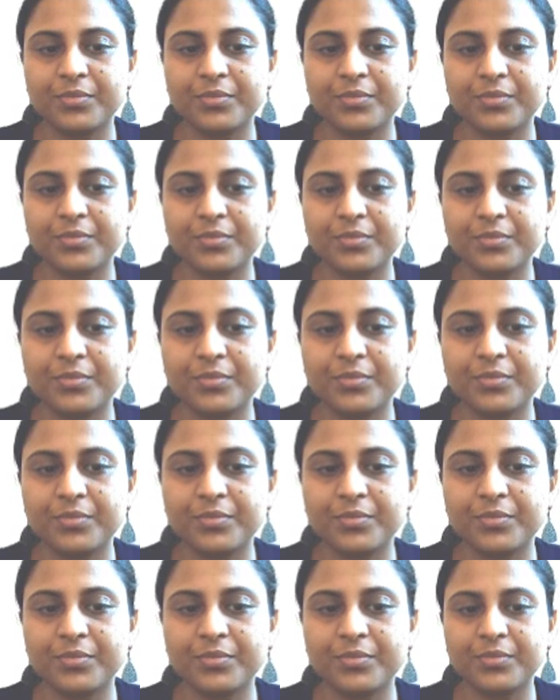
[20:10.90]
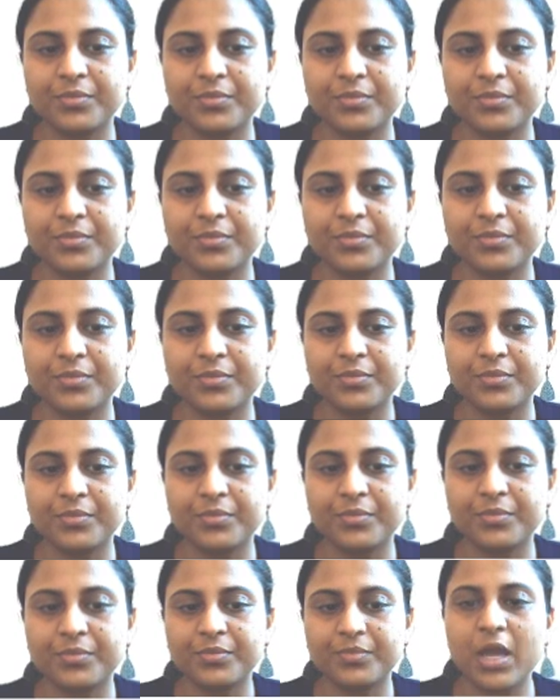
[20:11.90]
whereas the
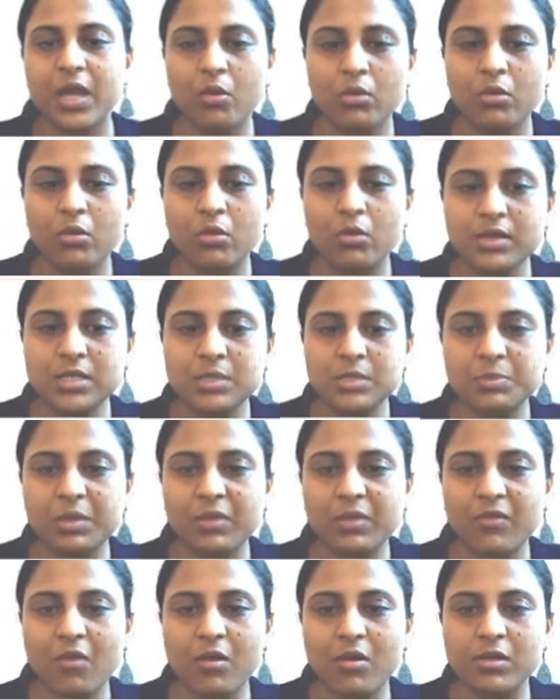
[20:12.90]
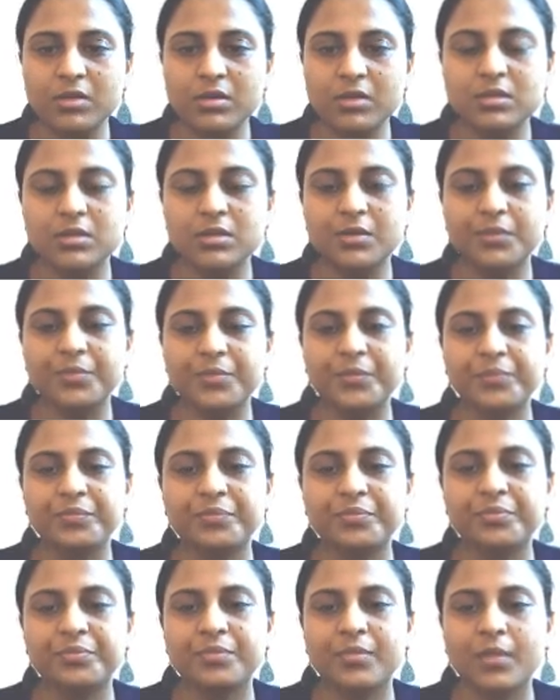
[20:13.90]
shareholders may want
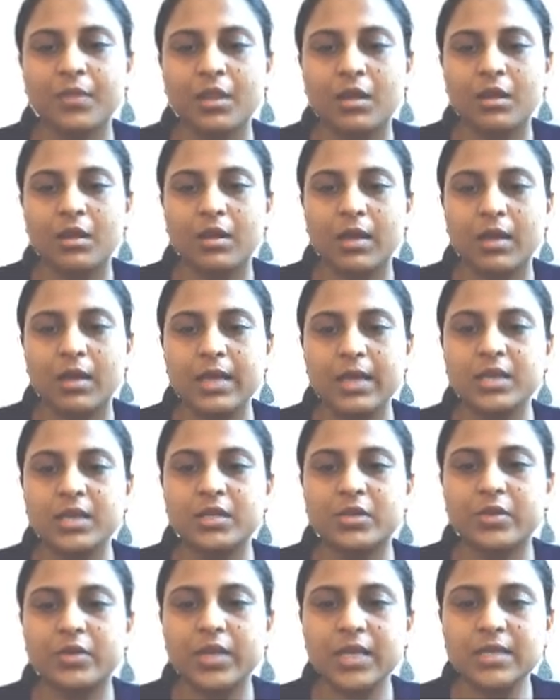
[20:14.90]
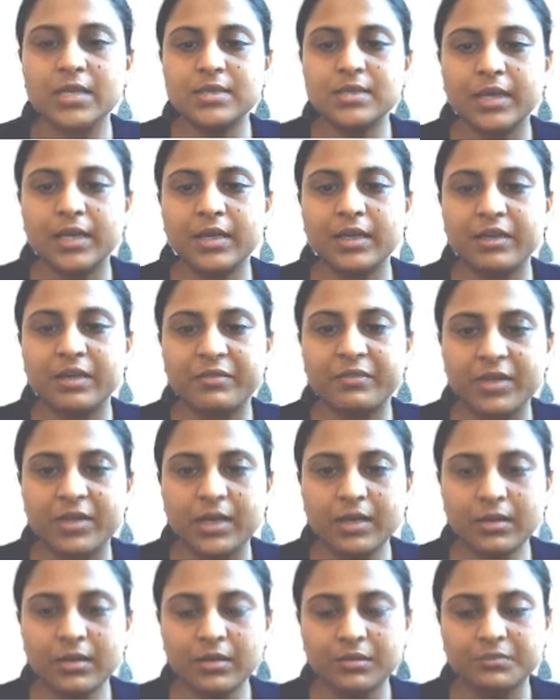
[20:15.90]
an increase in
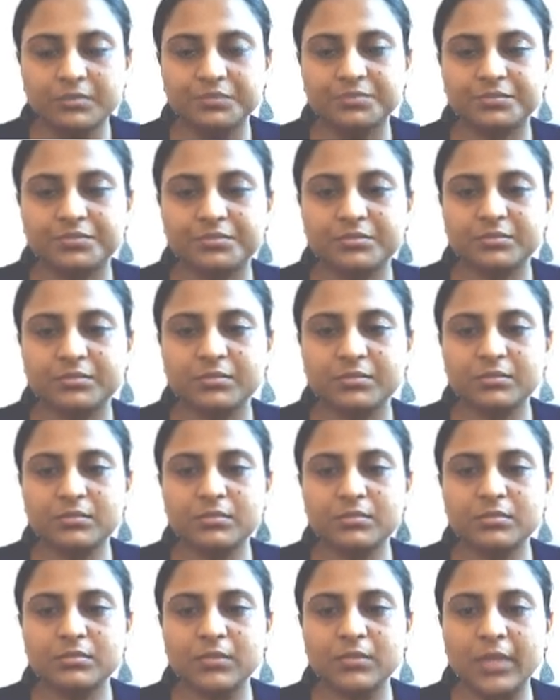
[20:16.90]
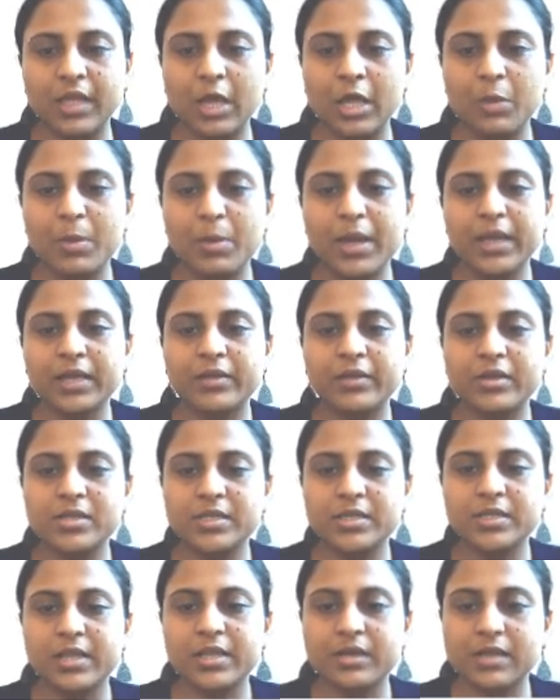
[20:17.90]
dividend, thereby increasing
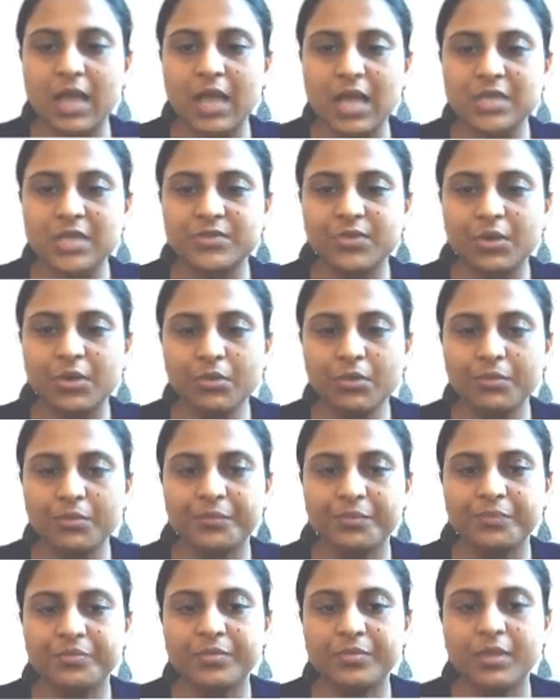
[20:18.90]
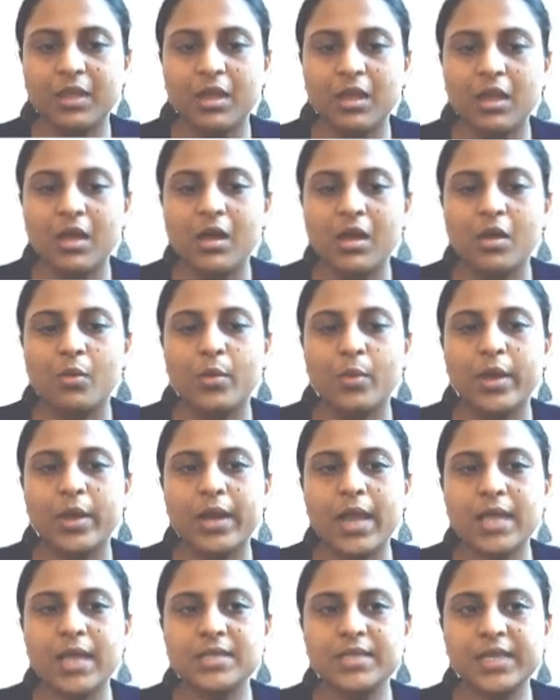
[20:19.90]
their cash flow,
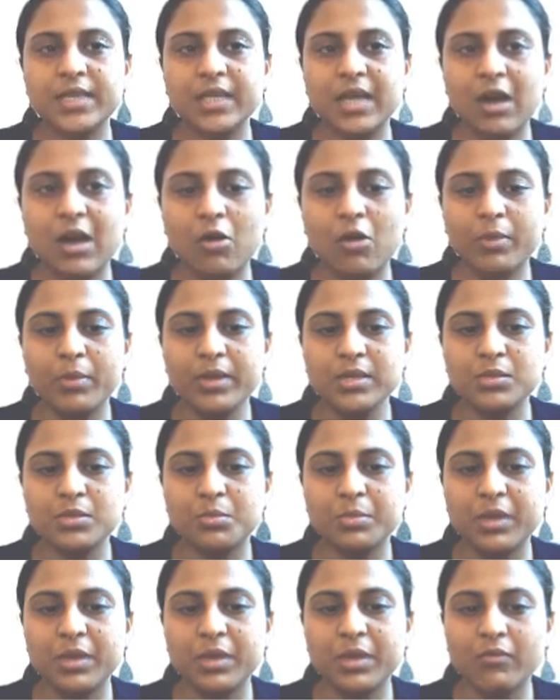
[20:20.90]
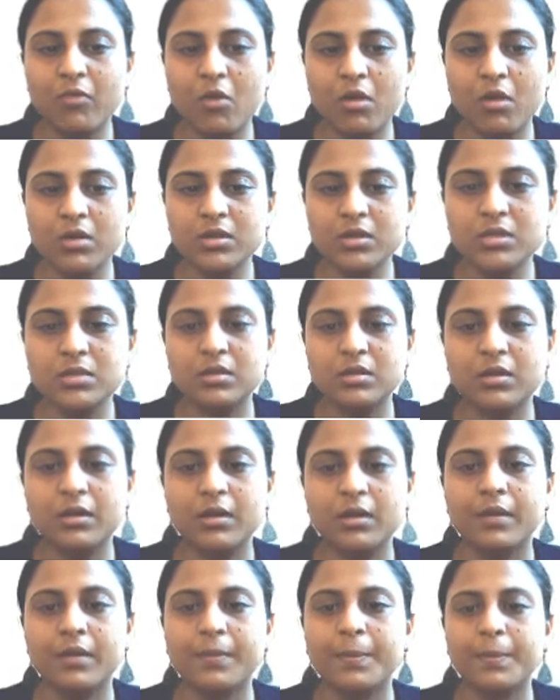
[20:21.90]
whereas the government may want
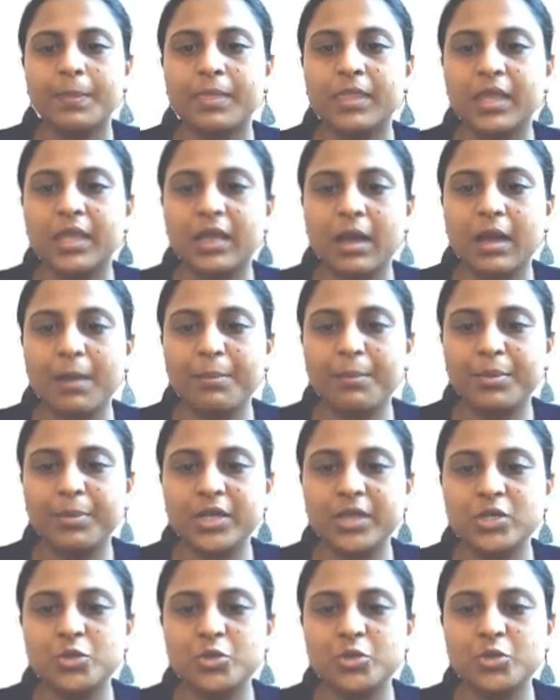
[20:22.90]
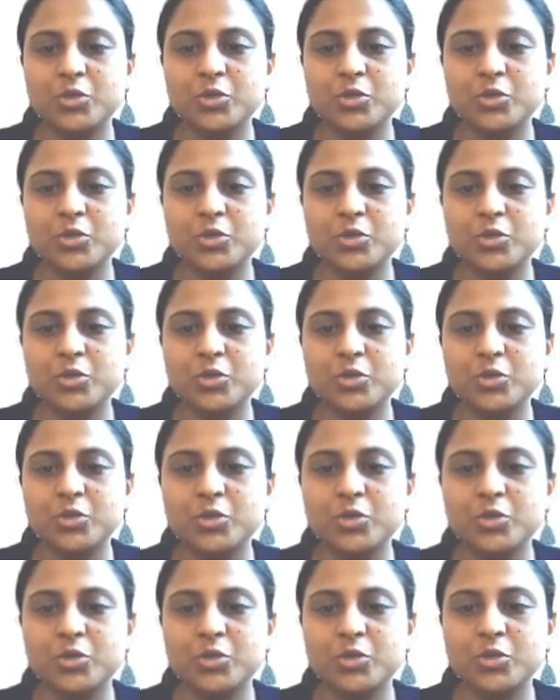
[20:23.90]
the company to pay higher
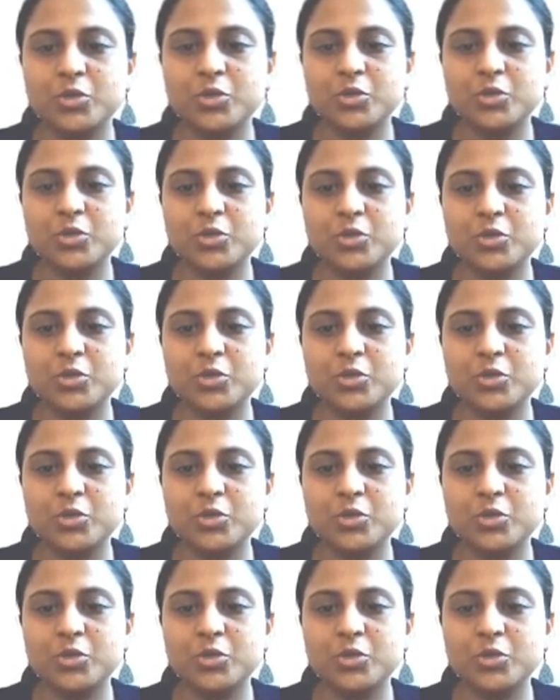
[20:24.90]
taxes.